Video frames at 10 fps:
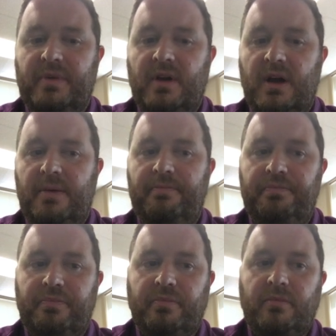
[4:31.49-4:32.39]

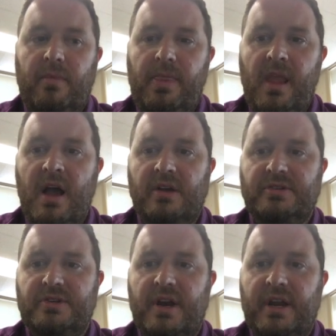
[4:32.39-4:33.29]
I
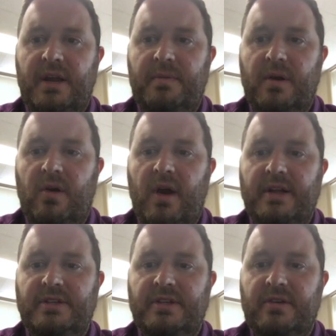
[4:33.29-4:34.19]
also try and keep their
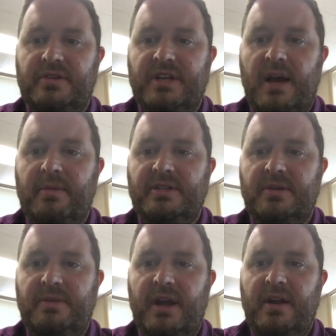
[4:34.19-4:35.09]
grades and their assignments
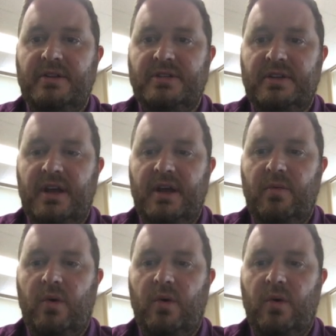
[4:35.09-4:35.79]
updated so that they,